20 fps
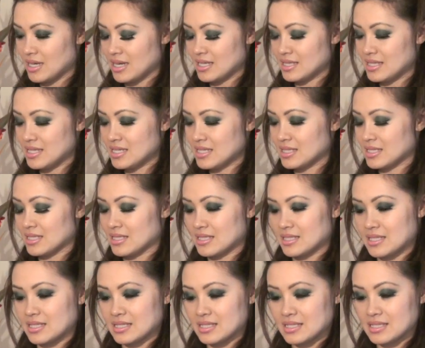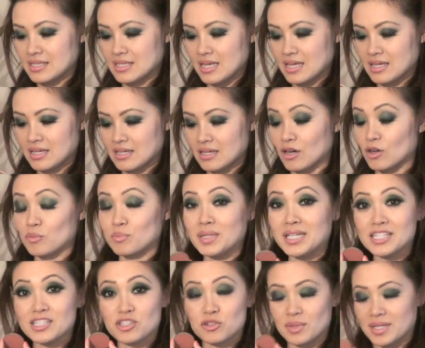I think this is, oh,
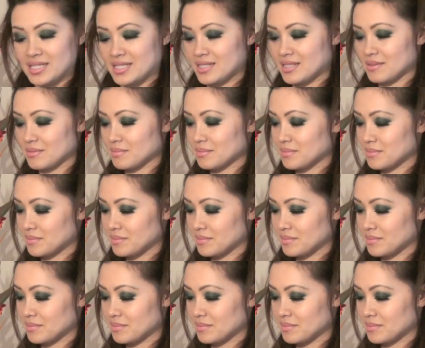Peach Twist.